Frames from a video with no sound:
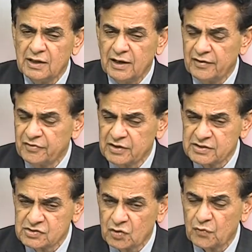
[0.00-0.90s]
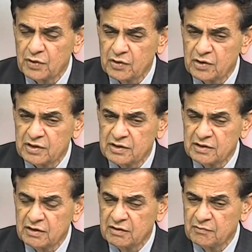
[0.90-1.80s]
and there is no way you
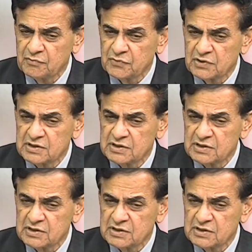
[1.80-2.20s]
can